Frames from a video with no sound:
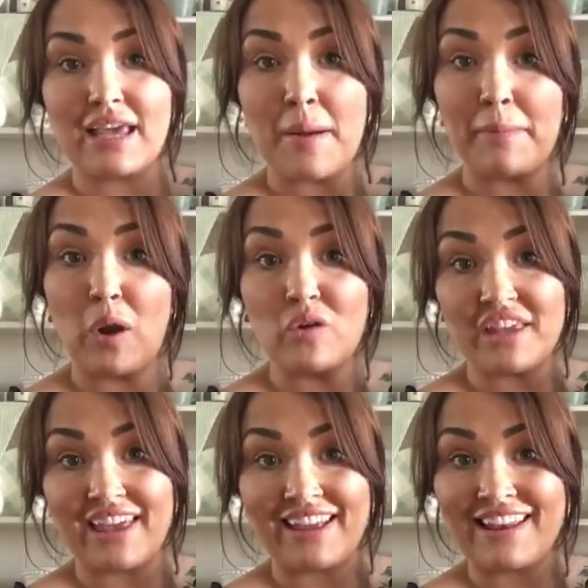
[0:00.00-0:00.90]
say
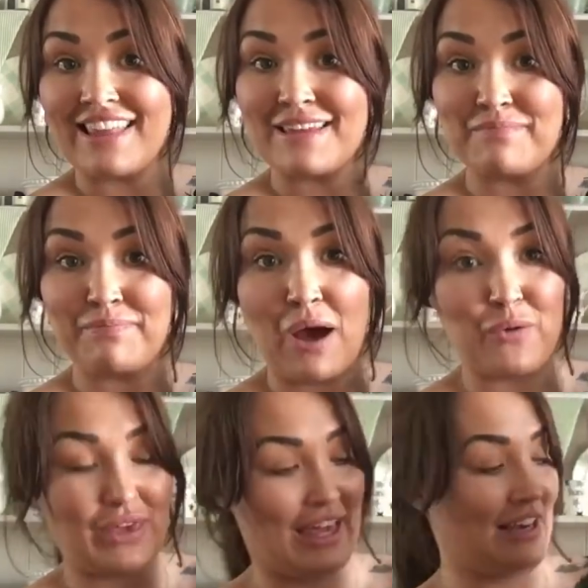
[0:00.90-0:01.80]
plonking and then
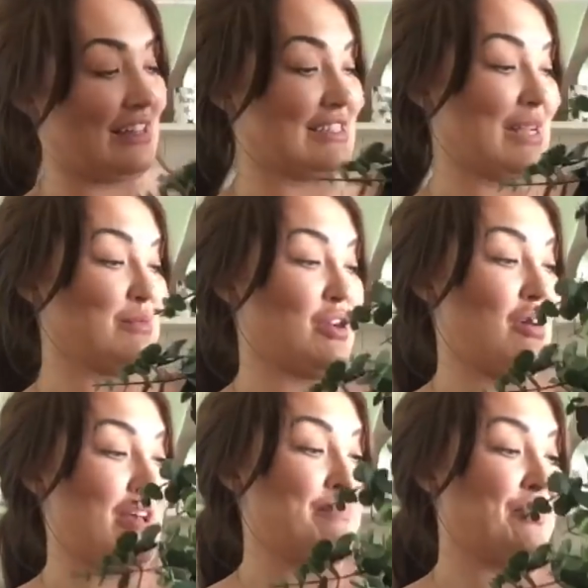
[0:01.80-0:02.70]
poking at the same
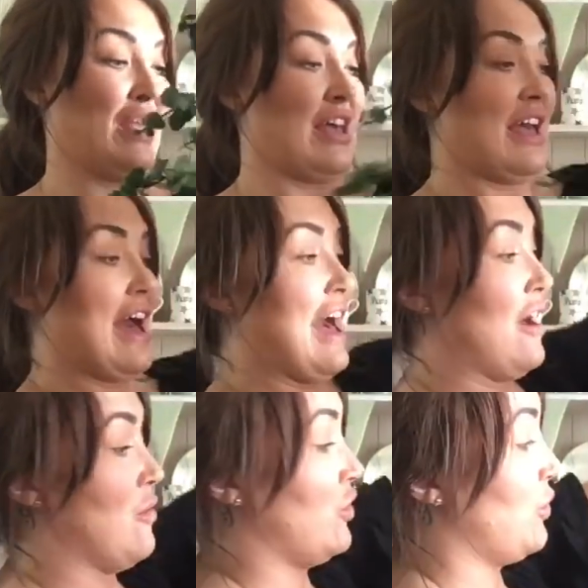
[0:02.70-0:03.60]
time
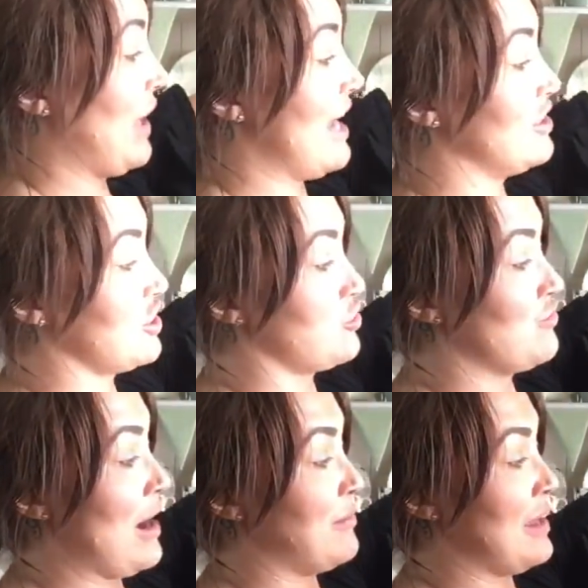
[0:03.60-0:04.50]
out. You can just
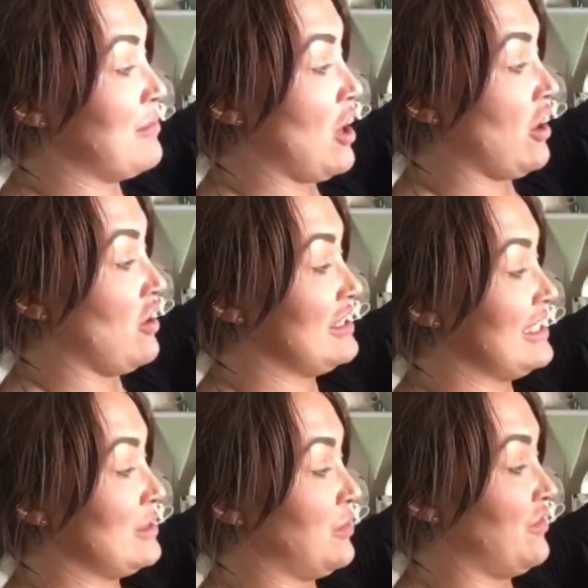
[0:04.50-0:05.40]
wrap them like I
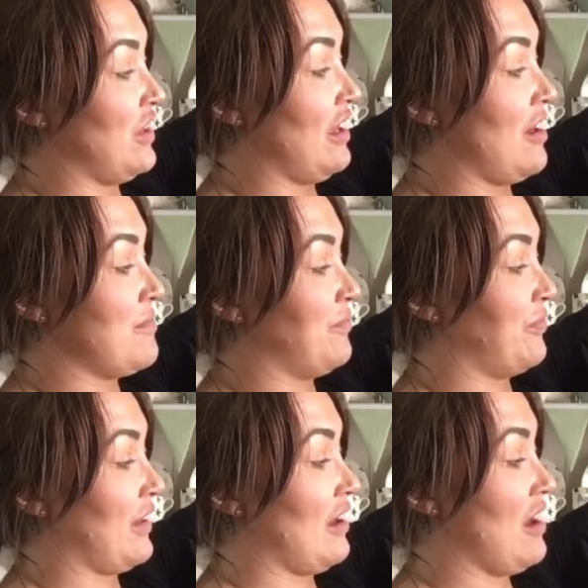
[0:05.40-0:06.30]
did with the
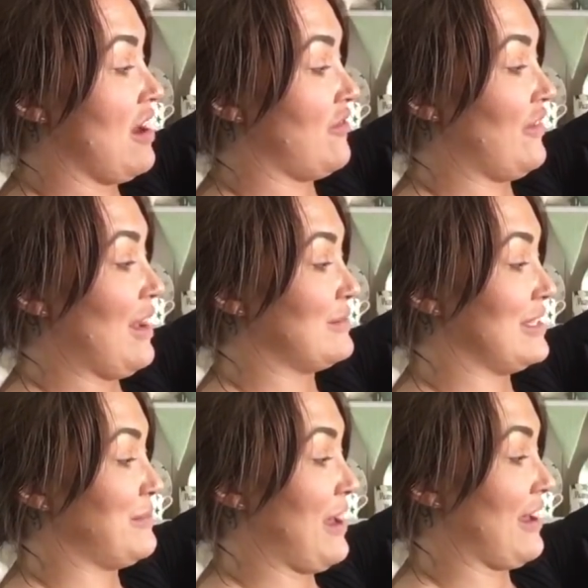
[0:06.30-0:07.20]
other flowers
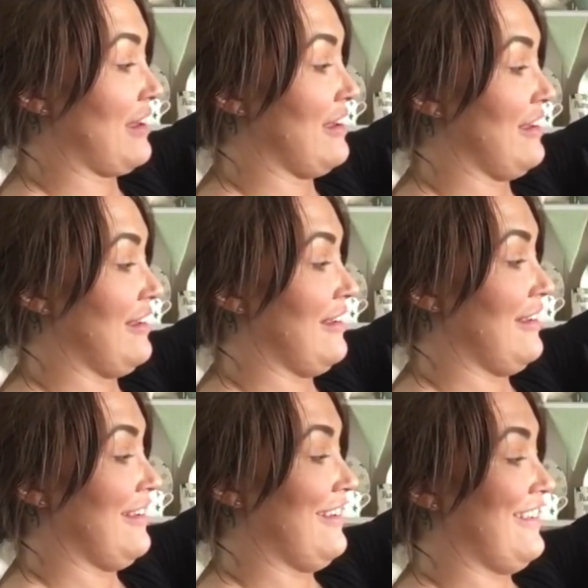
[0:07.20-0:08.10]
at the back.
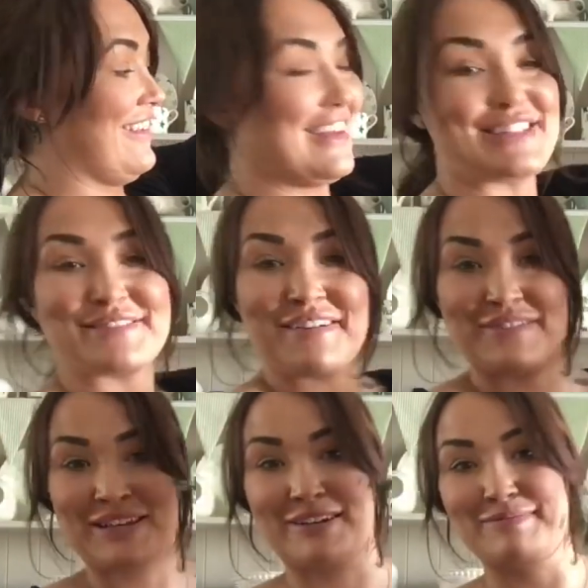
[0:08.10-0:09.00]
Kids are
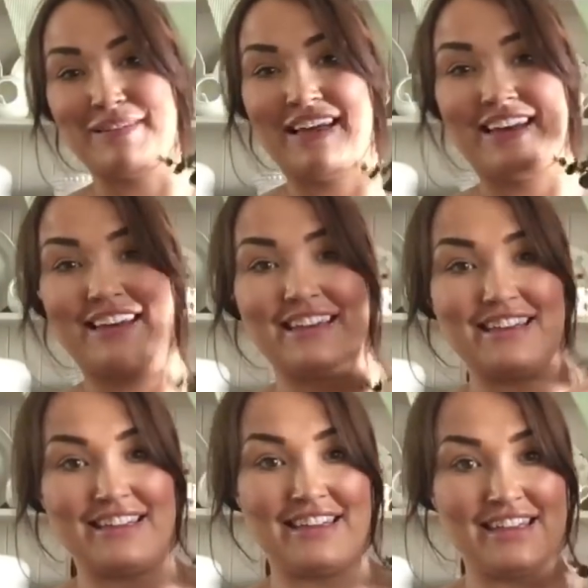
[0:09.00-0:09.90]
having a little play.
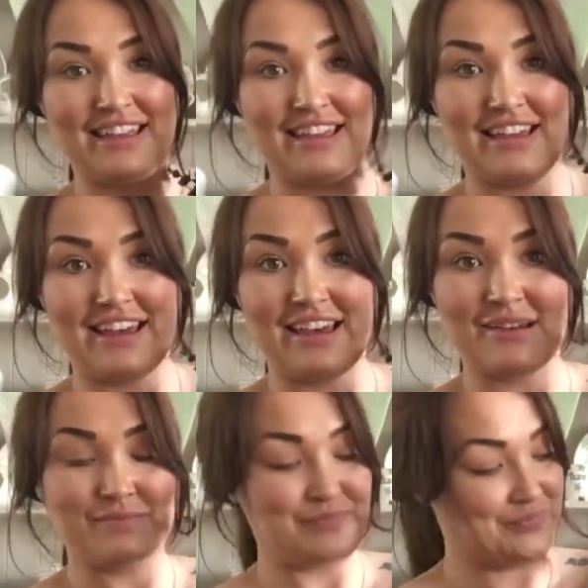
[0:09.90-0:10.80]

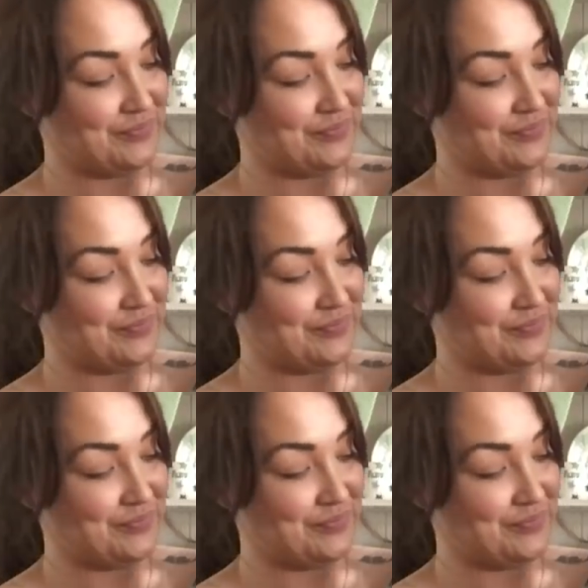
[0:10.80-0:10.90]
And